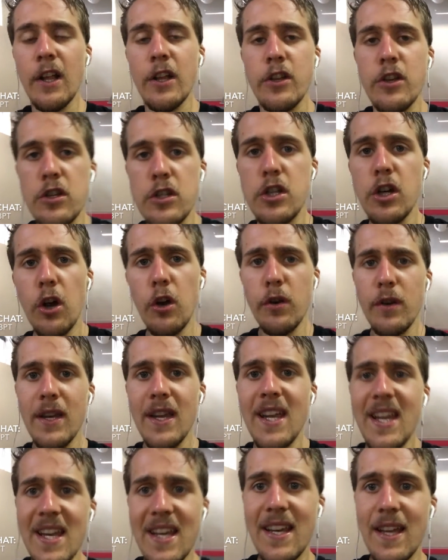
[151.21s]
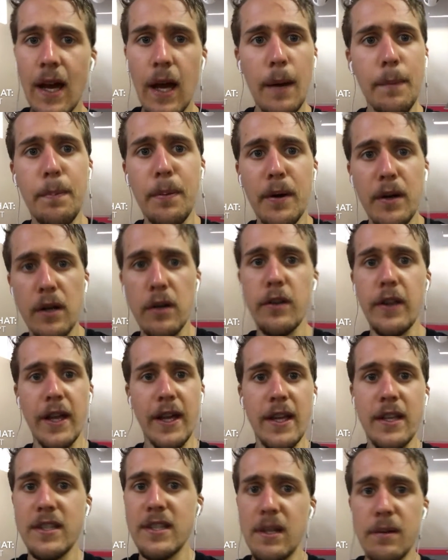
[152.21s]
you don't need a, like
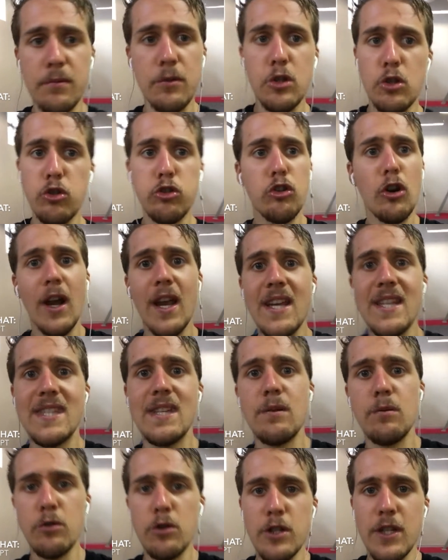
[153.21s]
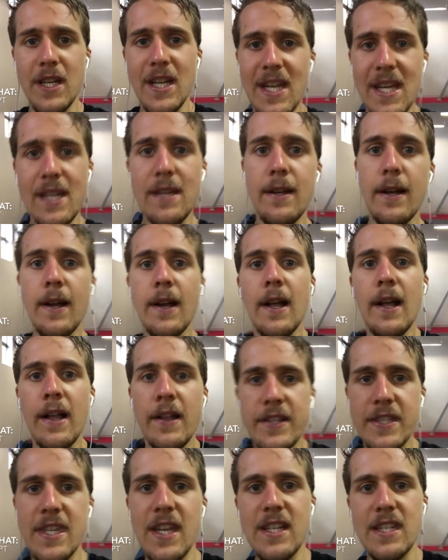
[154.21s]
some crazy routine.
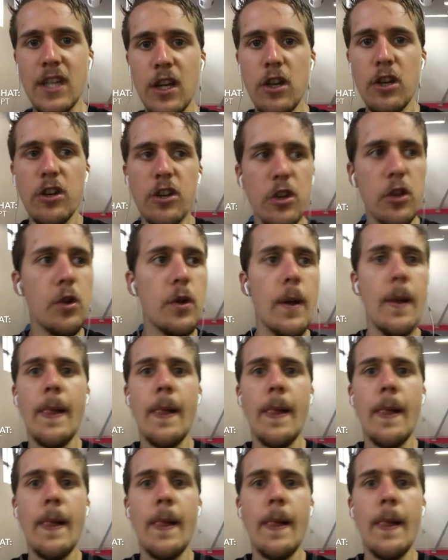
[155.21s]
It's going to tell you to do